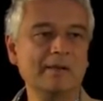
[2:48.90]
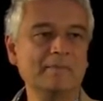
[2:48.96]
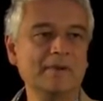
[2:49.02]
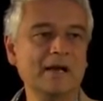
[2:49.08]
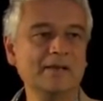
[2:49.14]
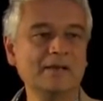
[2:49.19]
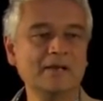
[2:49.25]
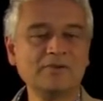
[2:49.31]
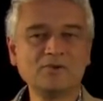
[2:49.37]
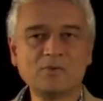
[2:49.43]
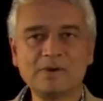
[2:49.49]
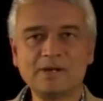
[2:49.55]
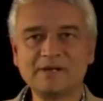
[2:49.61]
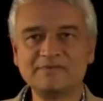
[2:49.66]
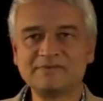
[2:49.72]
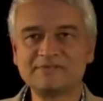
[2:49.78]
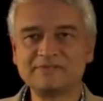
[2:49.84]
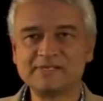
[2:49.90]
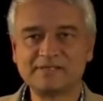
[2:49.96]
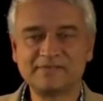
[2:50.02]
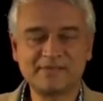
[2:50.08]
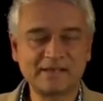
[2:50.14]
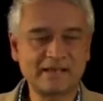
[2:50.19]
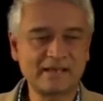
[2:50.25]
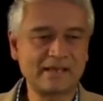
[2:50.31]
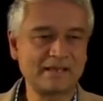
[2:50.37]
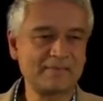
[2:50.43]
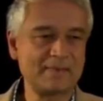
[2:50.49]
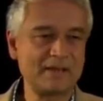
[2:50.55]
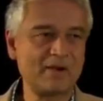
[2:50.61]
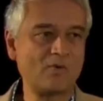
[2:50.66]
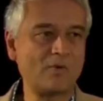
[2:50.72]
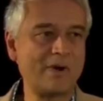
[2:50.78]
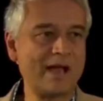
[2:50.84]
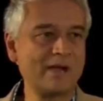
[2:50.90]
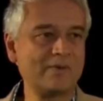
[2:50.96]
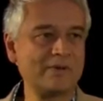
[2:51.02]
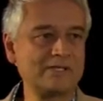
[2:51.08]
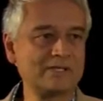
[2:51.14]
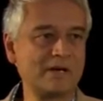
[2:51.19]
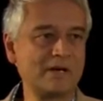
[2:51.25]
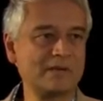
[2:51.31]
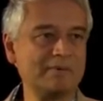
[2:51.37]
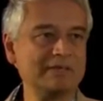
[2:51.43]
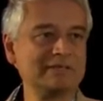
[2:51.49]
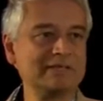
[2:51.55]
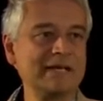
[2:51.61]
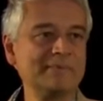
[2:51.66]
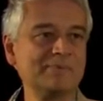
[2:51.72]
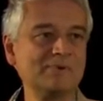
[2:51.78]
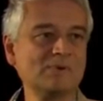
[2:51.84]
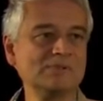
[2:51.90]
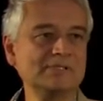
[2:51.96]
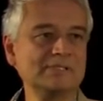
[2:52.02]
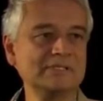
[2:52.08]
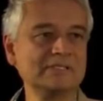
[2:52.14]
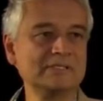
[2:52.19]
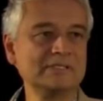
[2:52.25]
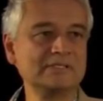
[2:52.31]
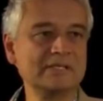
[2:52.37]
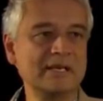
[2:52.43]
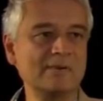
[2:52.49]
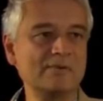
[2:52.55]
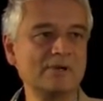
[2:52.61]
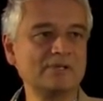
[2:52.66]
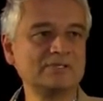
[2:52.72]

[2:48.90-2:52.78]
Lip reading: Another way of thinking about why we talk about dipoles is to say,